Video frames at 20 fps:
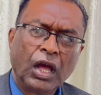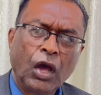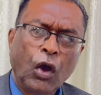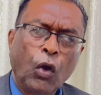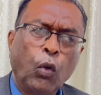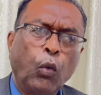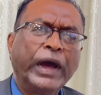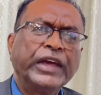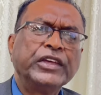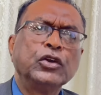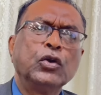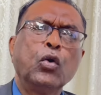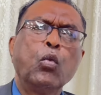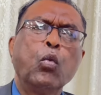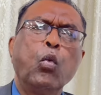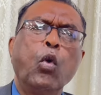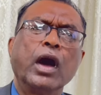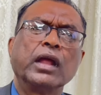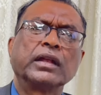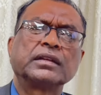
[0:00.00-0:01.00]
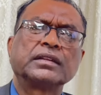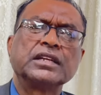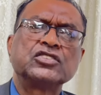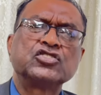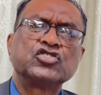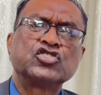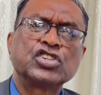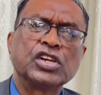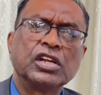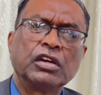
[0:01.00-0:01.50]
Why you want the
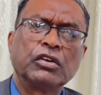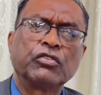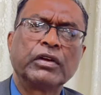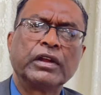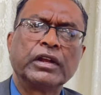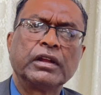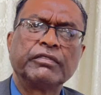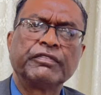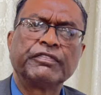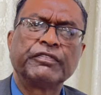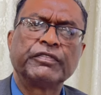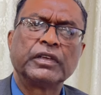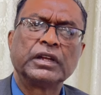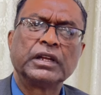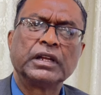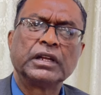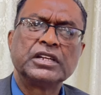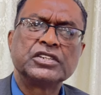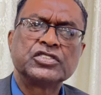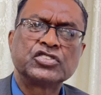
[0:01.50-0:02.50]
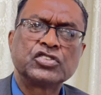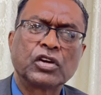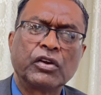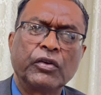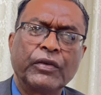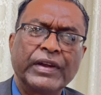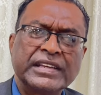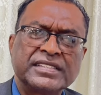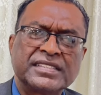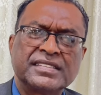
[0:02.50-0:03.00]
children of the
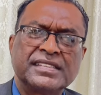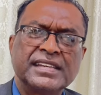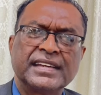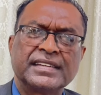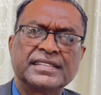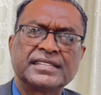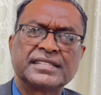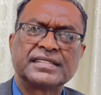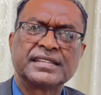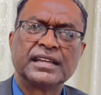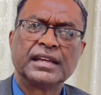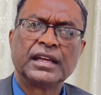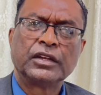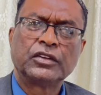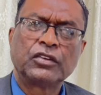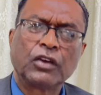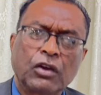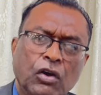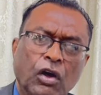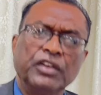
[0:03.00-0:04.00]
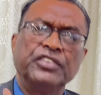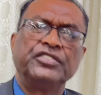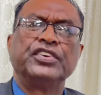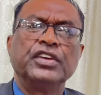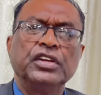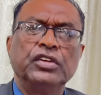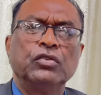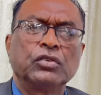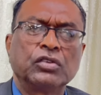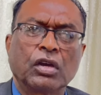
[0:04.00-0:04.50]
sugar estates to
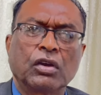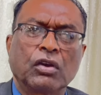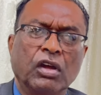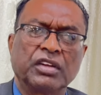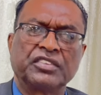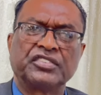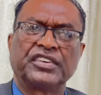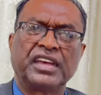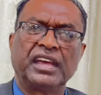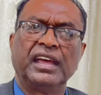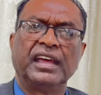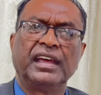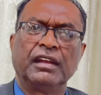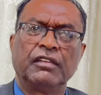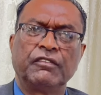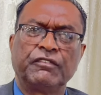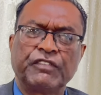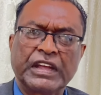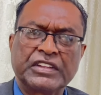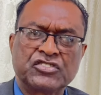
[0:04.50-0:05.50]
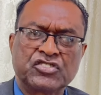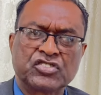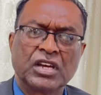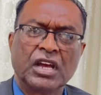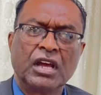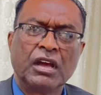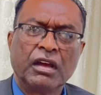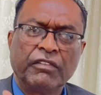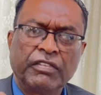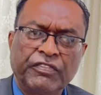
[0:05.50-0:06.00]
continue to cut cane and
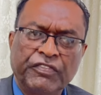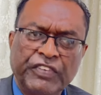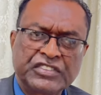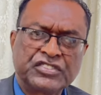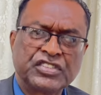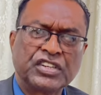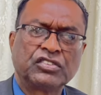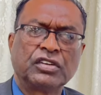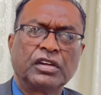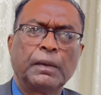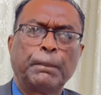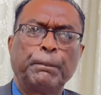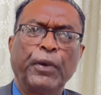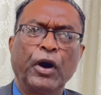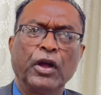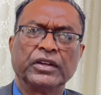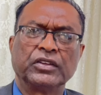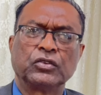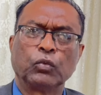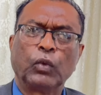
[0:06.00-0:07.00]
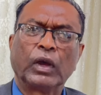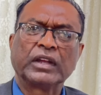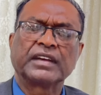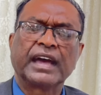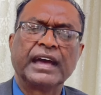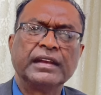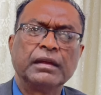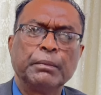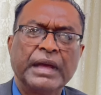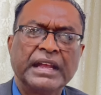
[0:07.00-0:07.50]
fetch it to the pond? What
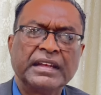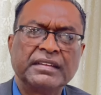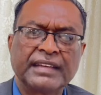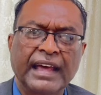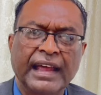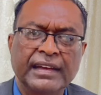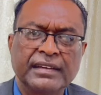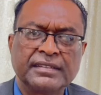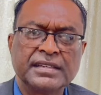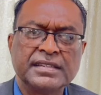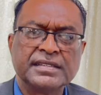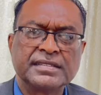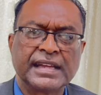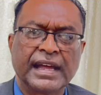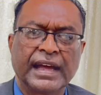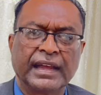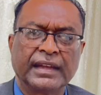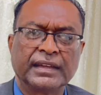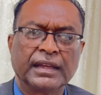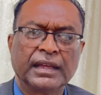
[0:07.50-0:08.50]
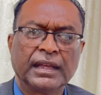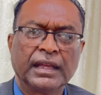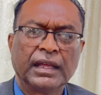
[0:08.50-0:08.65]
kind of mentality is that?